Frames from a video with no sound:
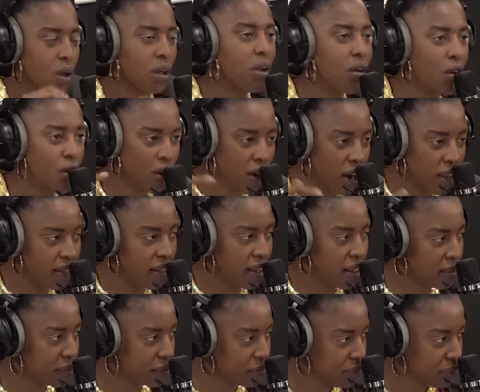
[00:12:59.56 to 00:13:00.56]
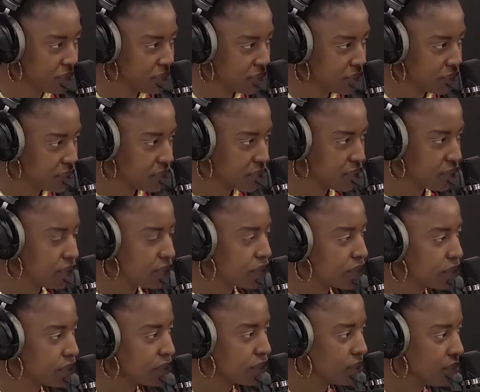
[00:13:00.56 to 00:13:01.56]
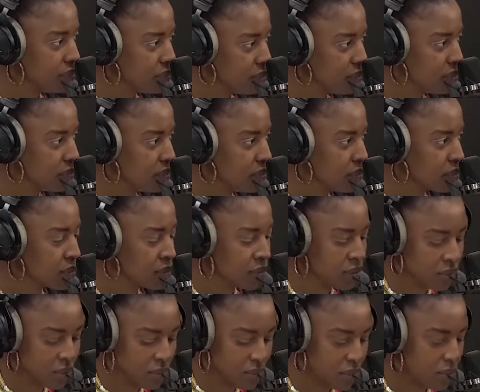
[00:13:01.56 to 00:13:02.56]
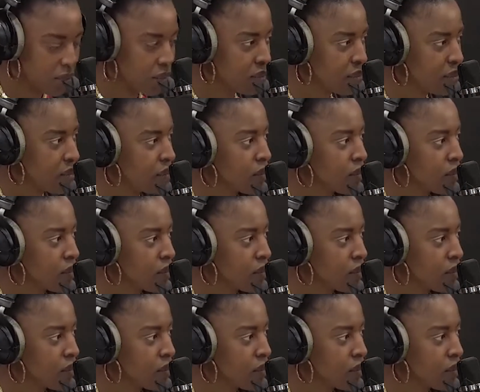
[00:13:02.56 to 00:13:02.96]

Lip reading: Mimi right kuna ngoma inaitwa X Girl. That's my best song.